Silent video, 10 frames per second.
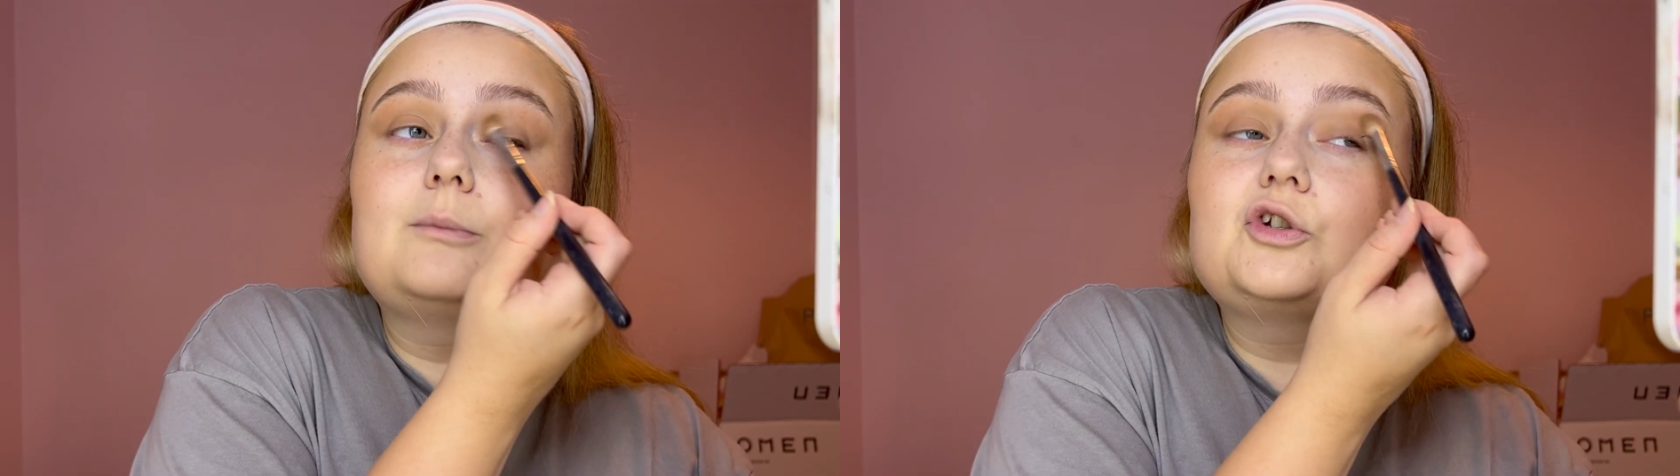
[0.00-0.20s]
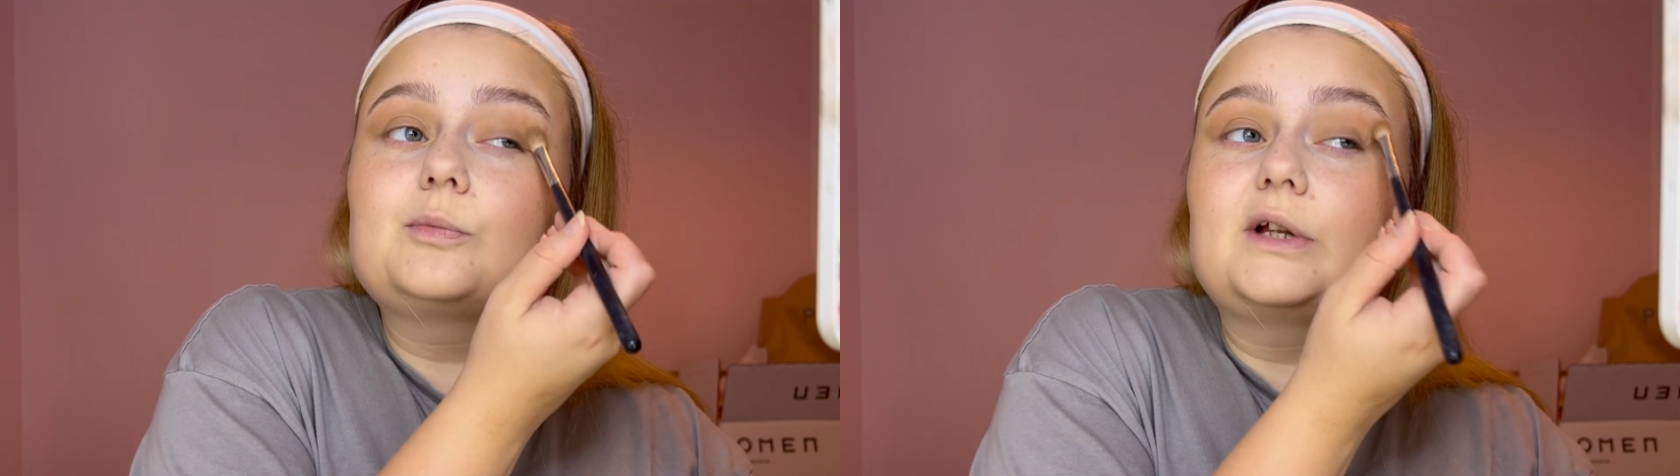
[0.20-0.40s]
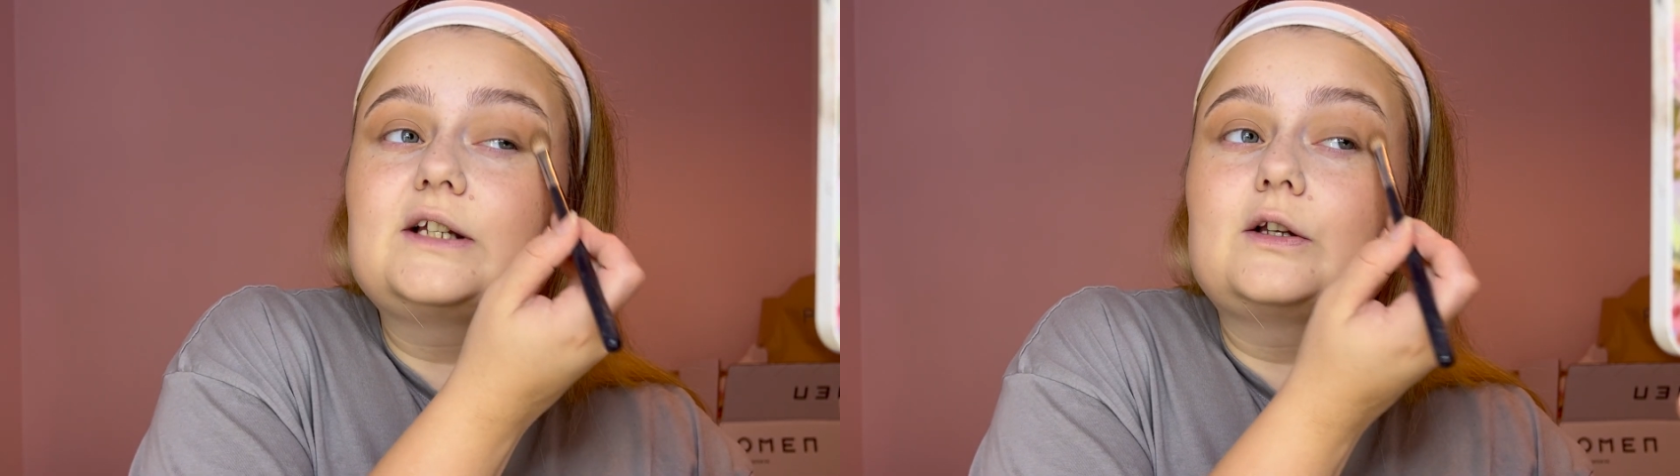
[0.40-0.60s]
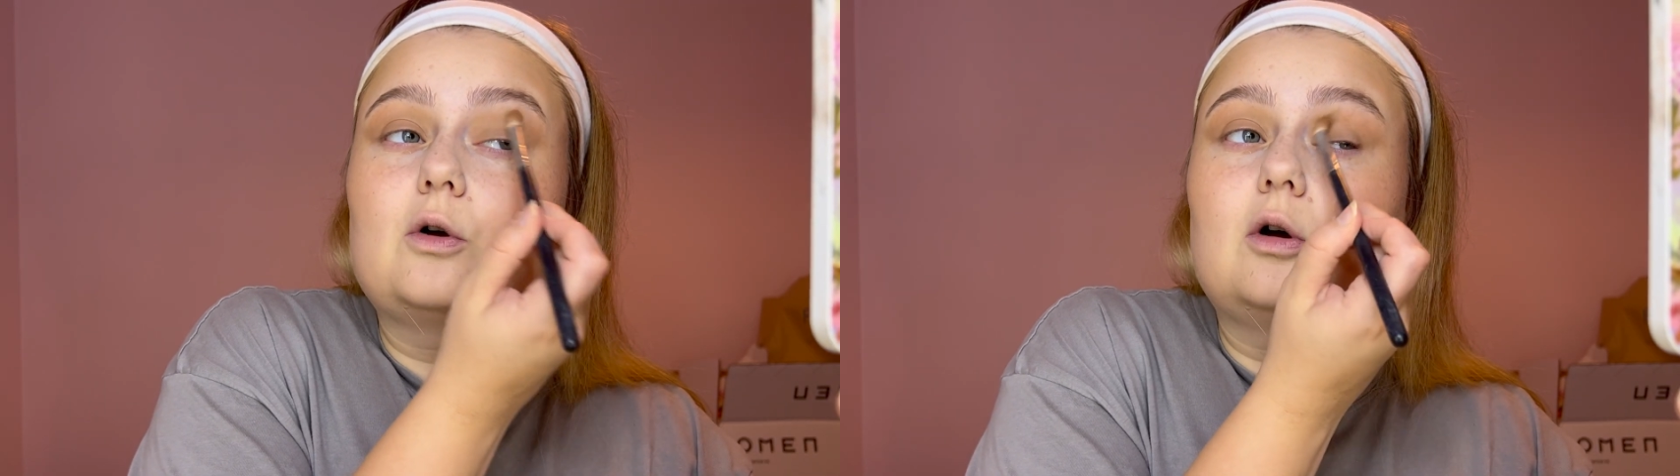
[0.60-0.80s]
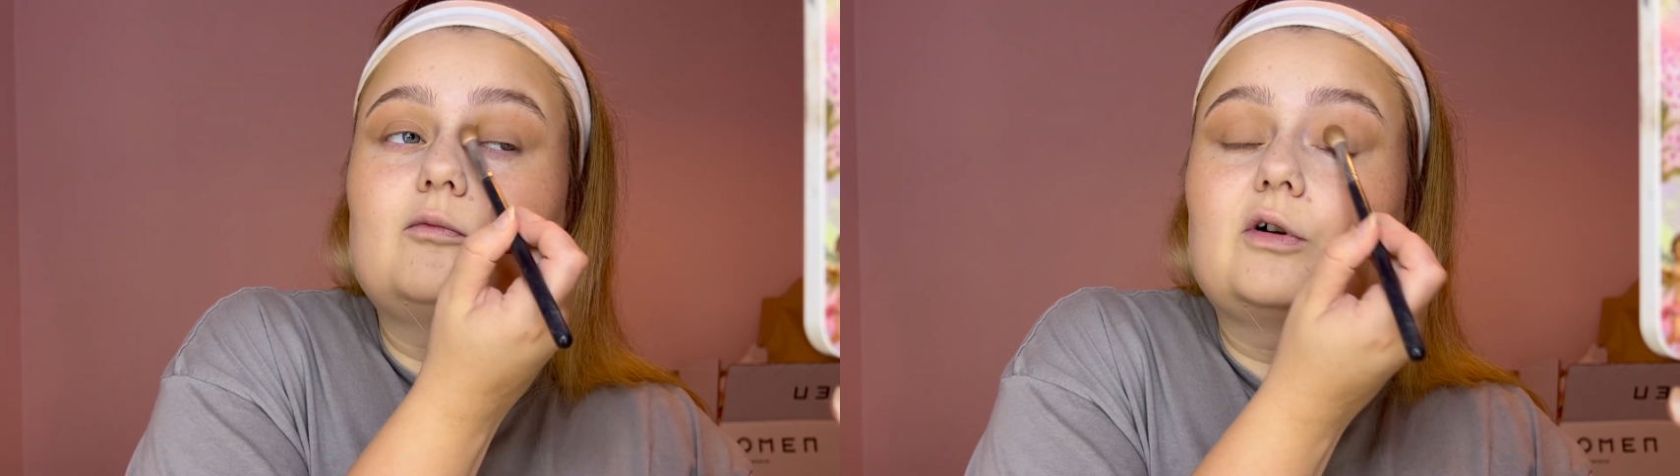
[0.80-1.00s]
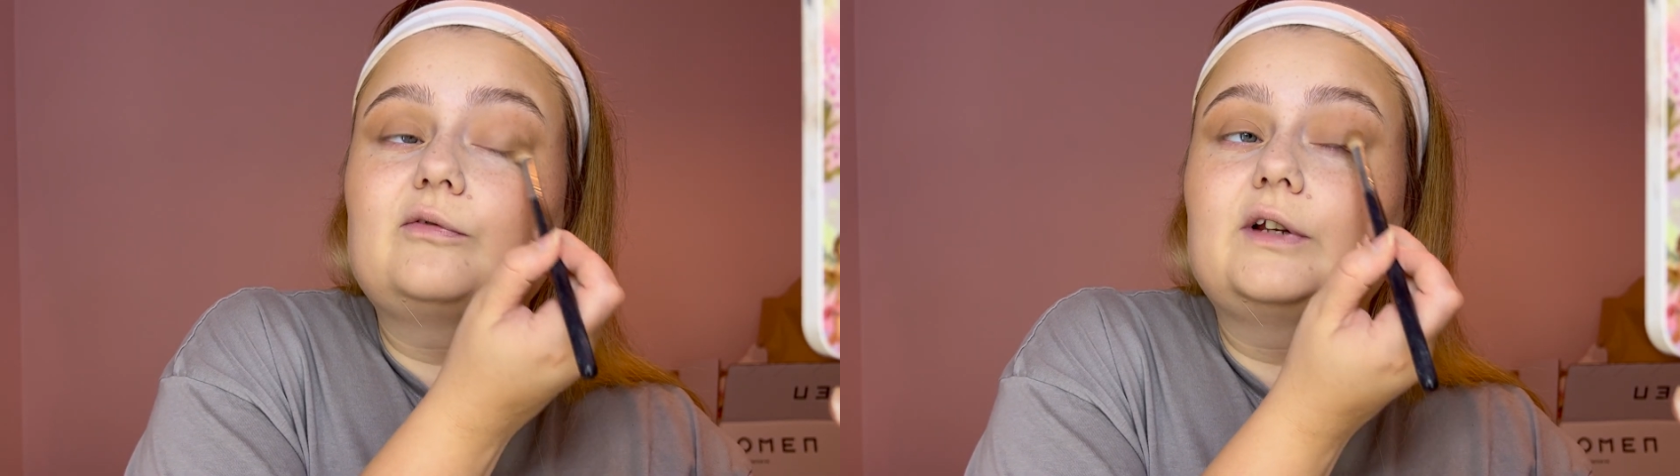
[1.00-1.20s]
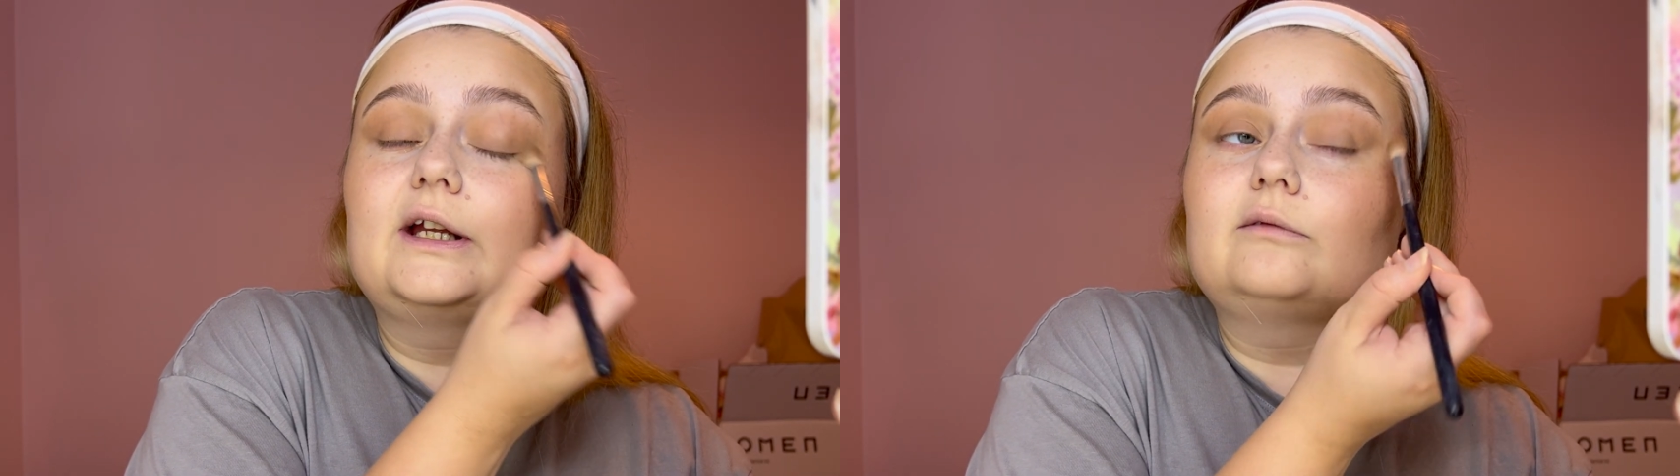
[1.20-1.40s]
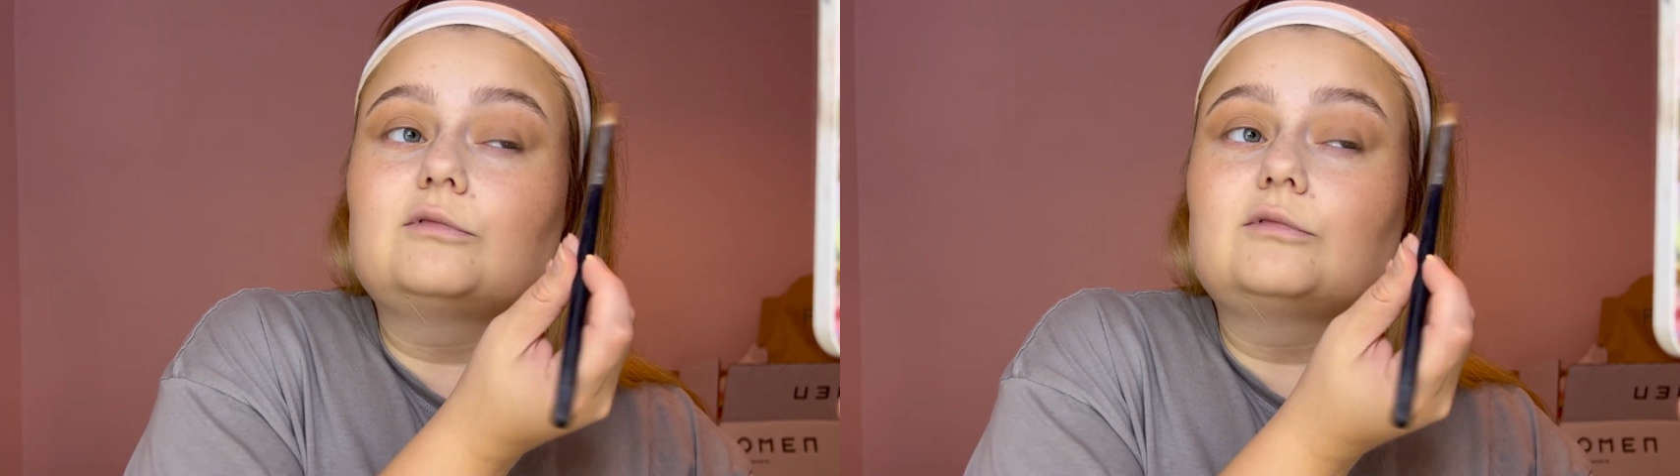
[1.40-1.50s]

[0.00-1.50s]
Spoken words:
just placing it on roughly.